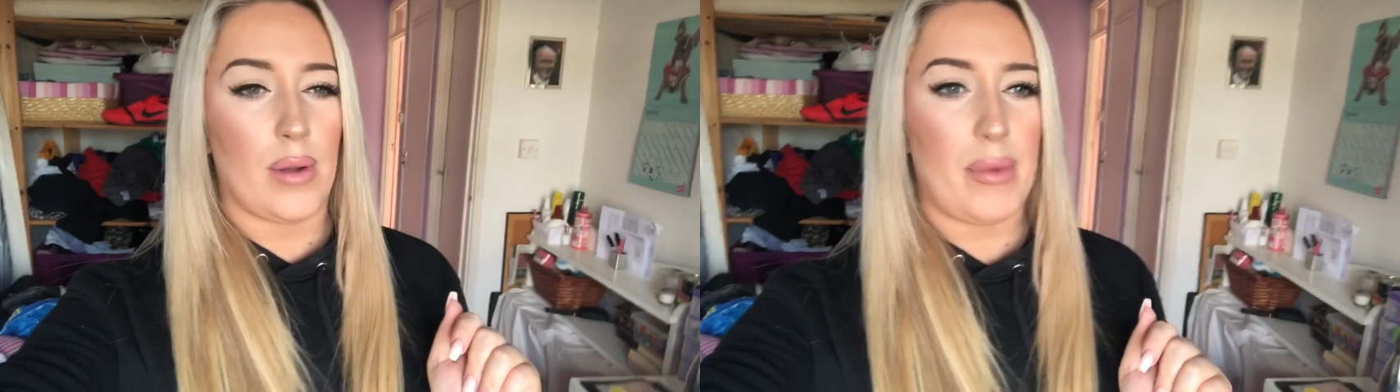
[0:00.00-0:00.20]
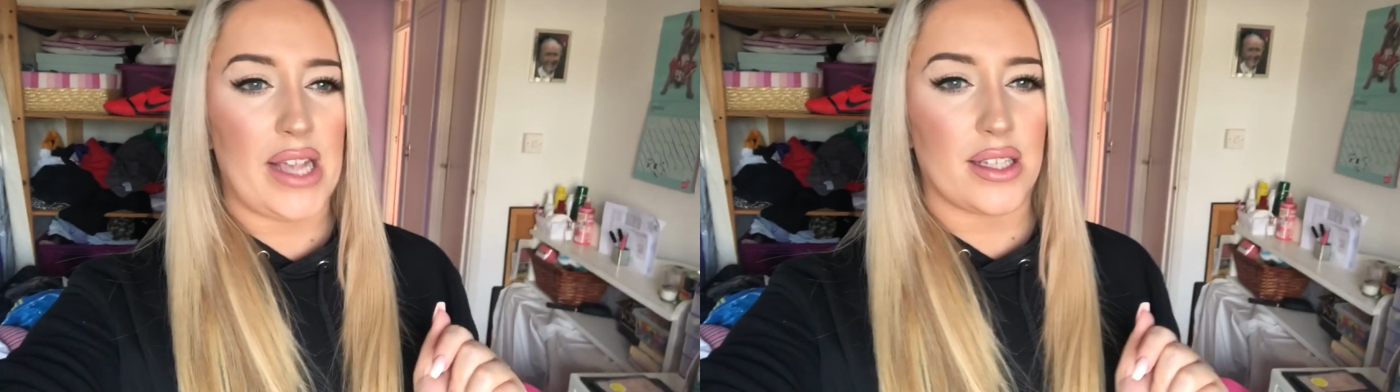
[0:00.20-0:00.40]

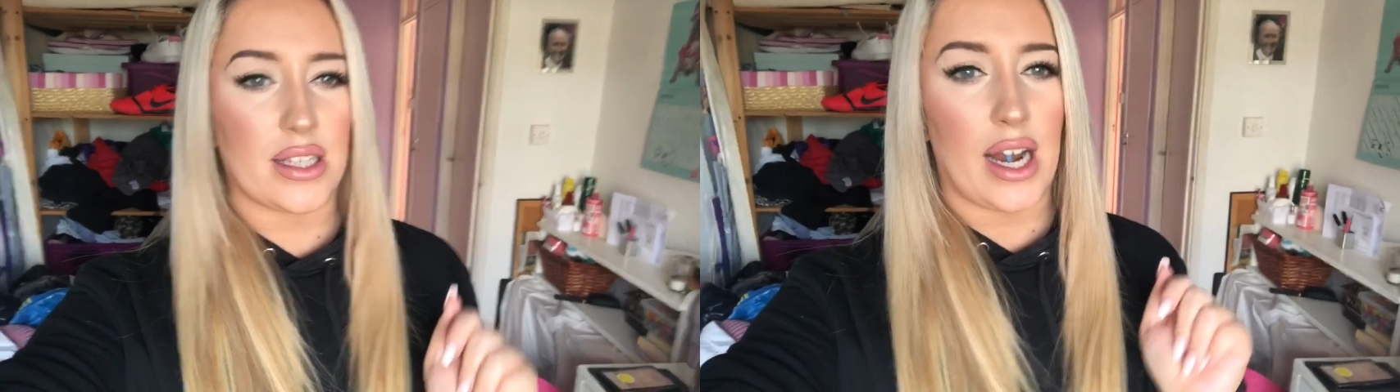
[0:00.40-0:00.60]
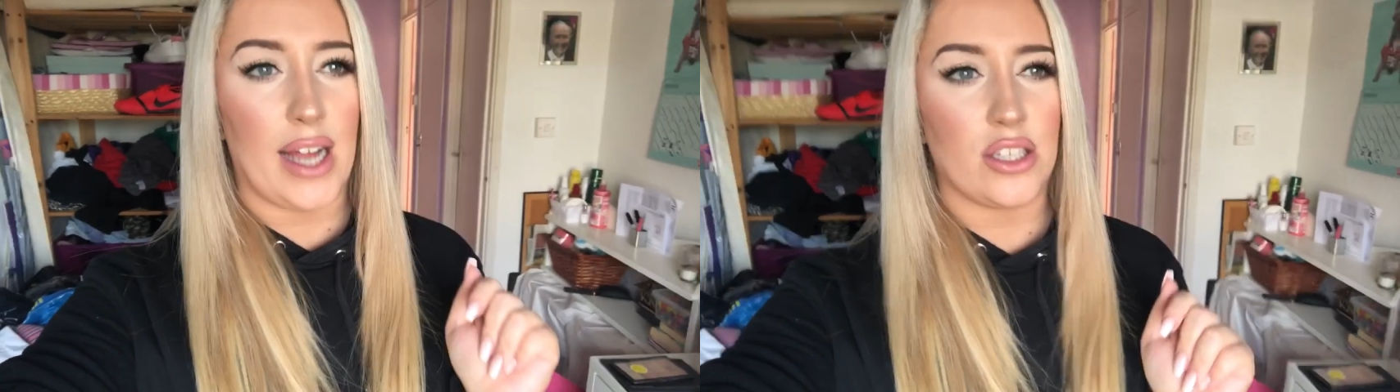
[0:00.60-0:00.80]
basis.
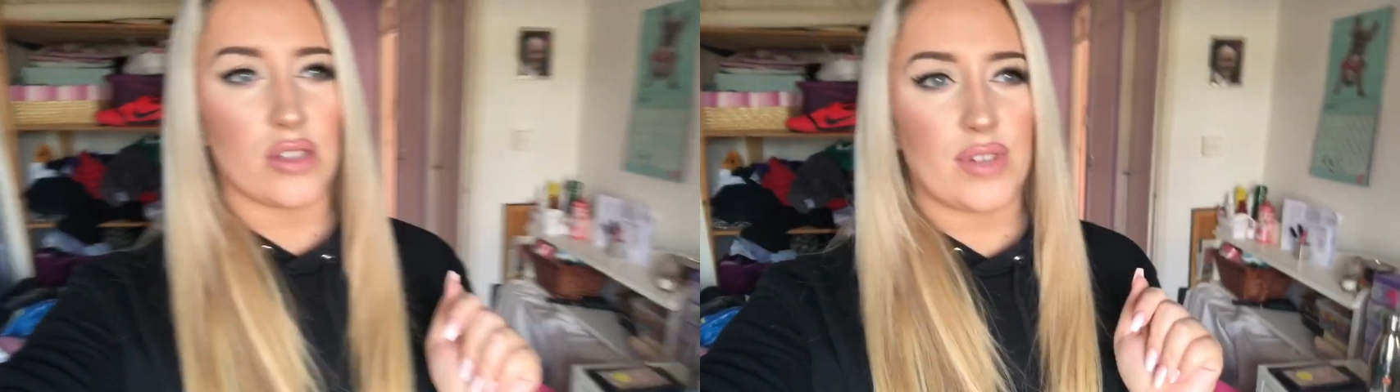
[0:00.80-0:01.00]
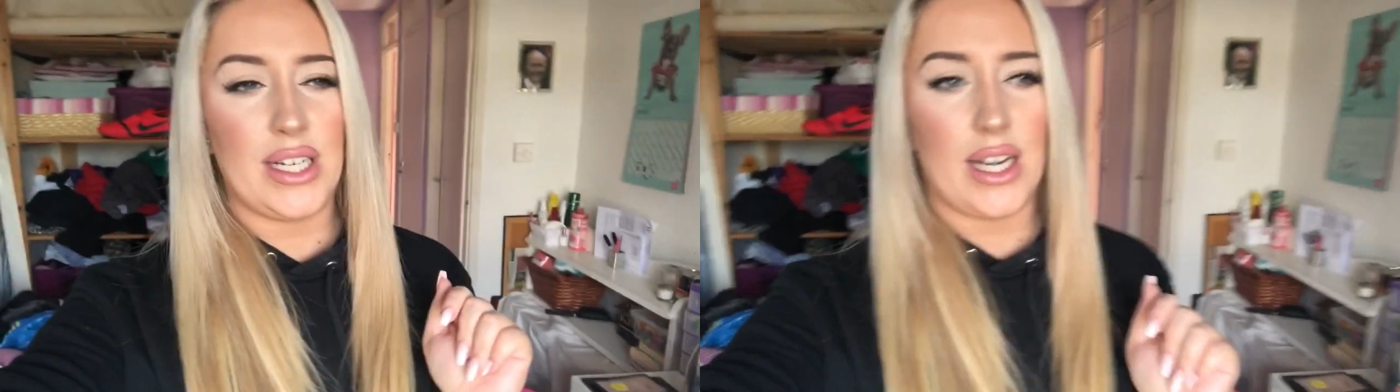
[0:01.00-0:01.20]
And I just
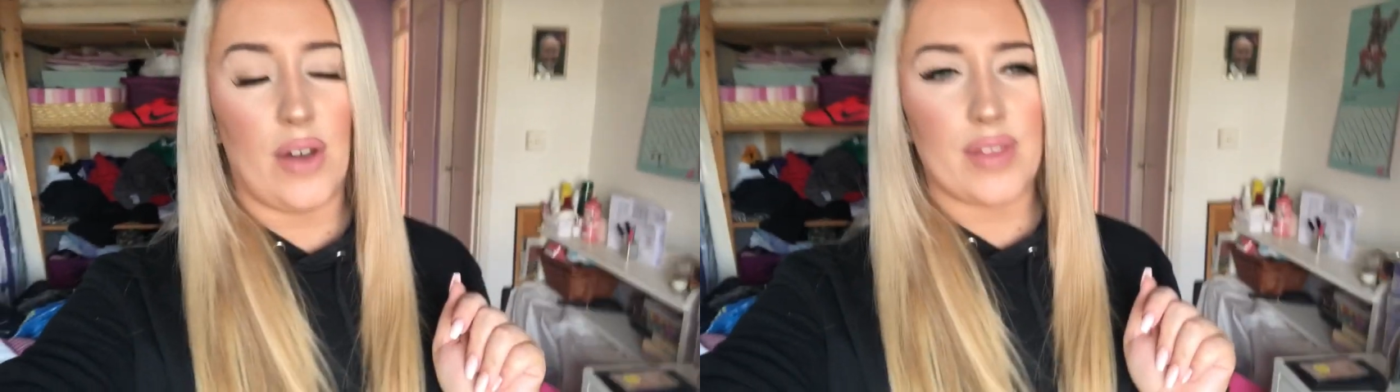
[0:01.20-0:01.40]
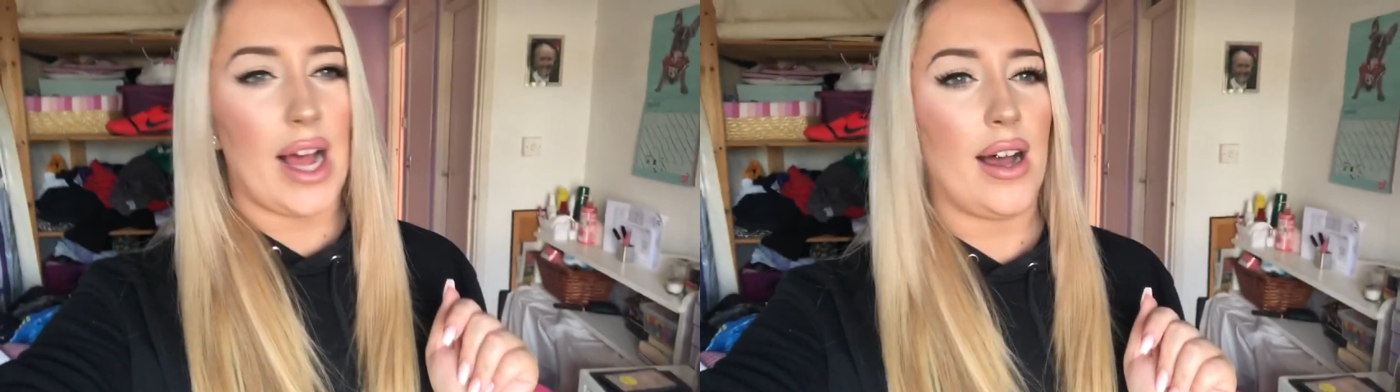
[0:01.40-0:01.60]
really
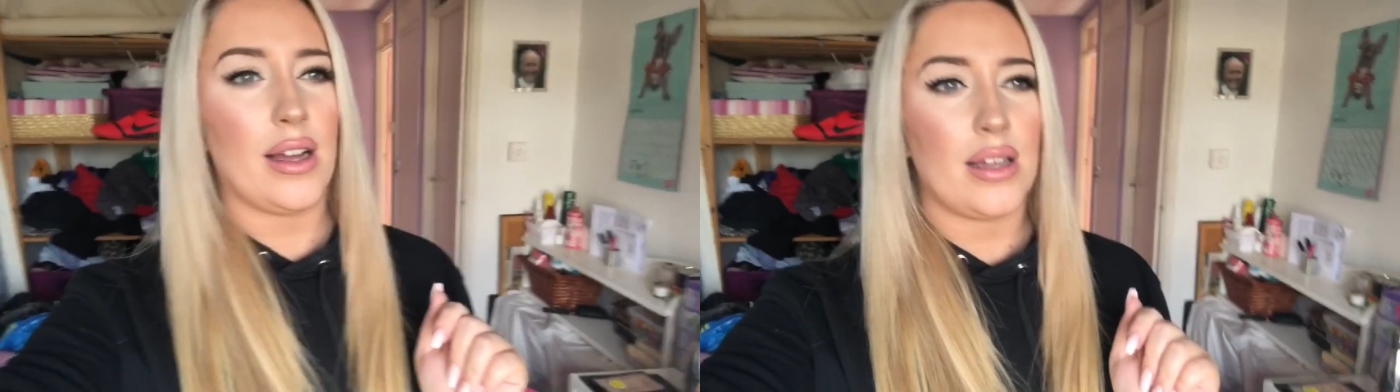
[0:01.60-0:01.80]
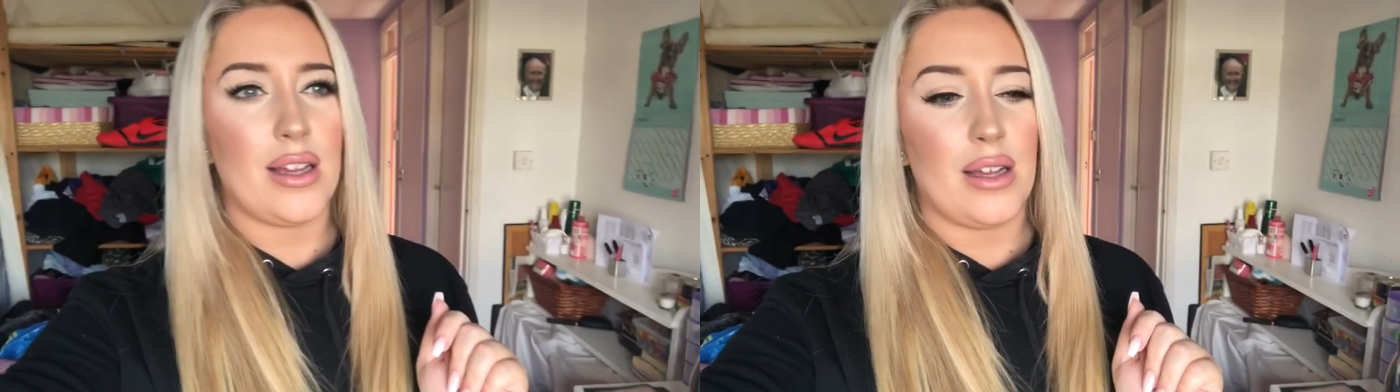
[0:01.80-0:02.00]
love that
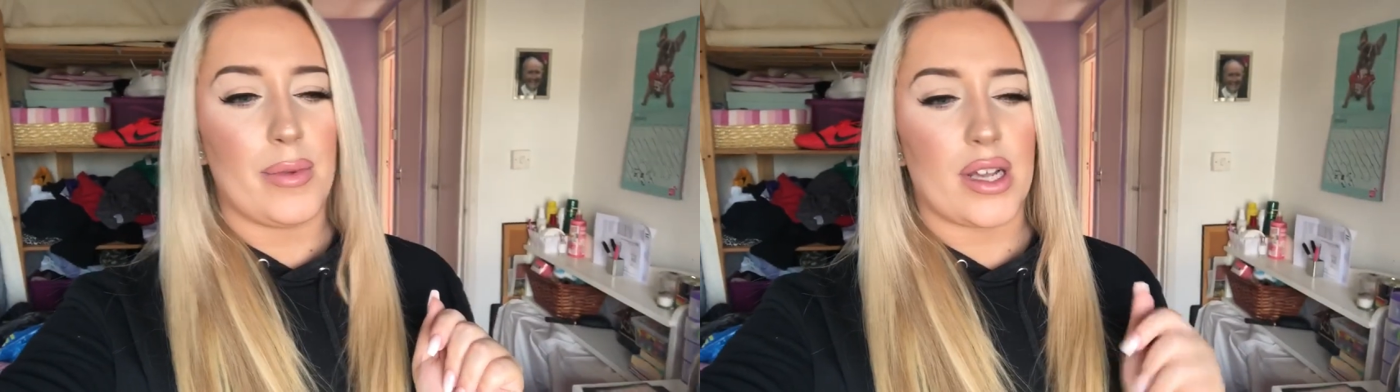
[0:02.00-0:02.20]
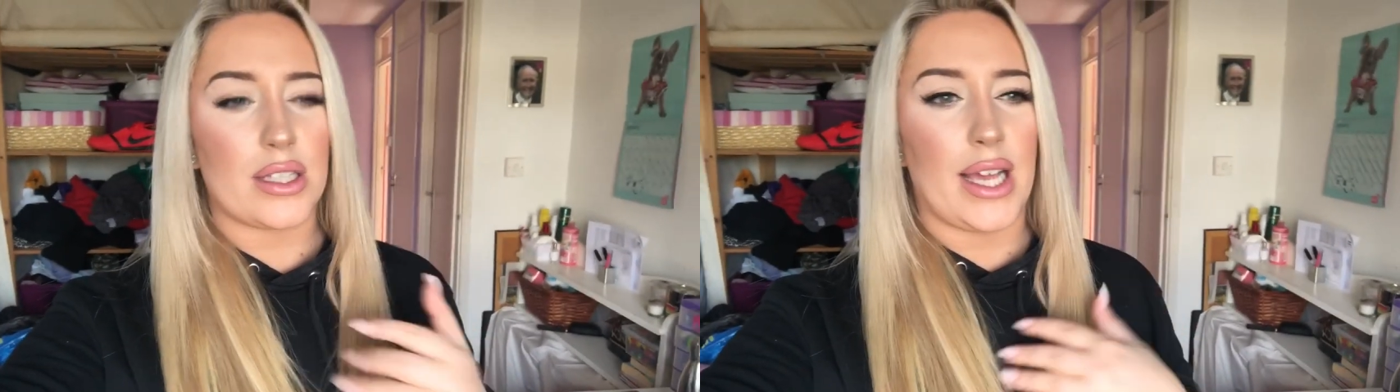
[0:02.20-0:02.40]
because